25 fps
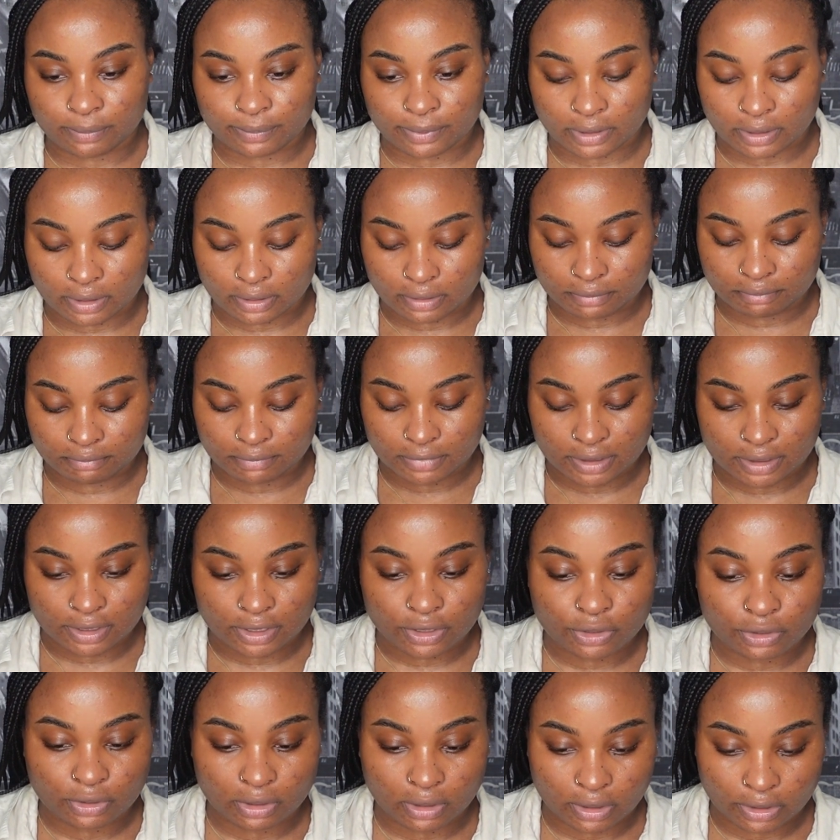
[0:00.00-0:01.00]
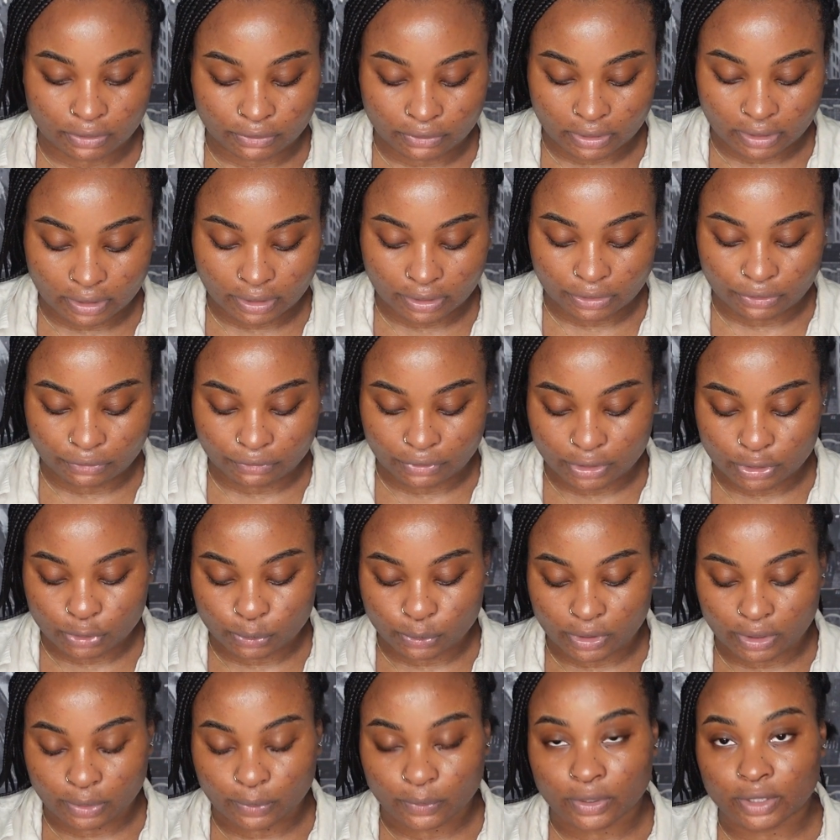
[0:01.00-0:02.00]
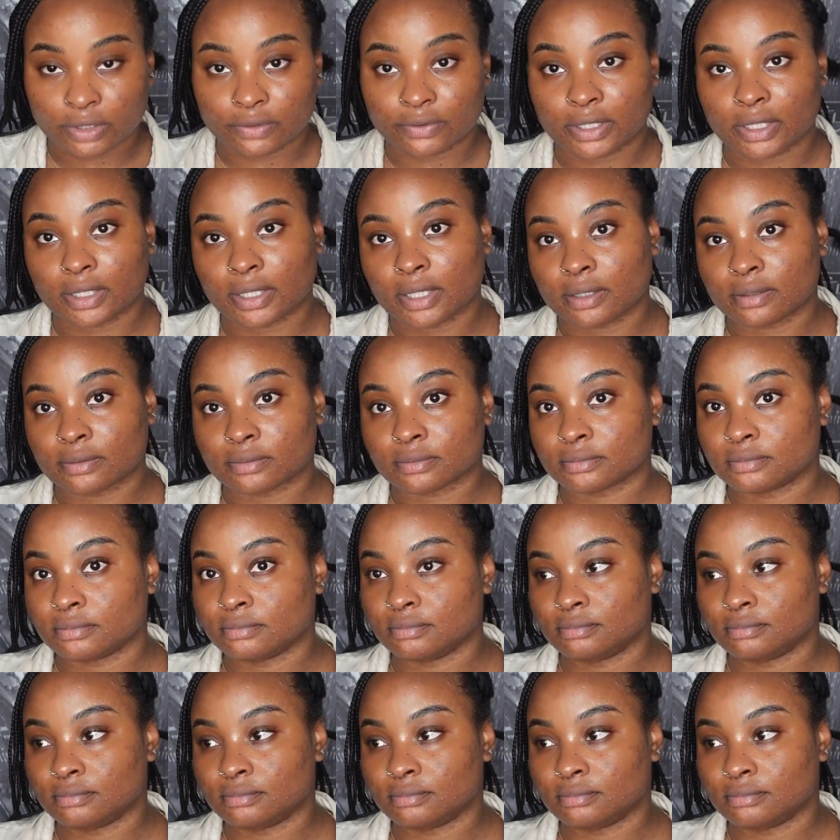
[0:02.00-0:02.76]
but it's literally 3:21 right now.